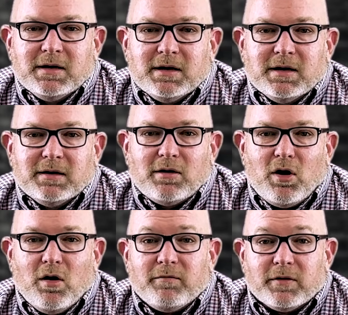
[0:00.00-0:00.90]
and
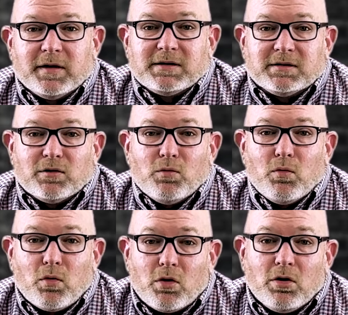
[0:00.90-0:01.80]
all of the things that the
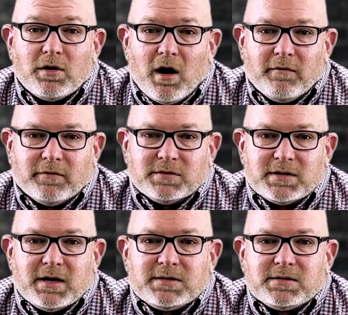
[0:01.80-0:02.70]
world offers
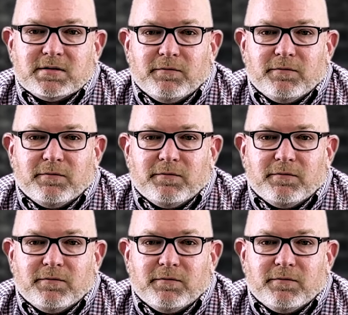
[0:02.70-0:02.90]
us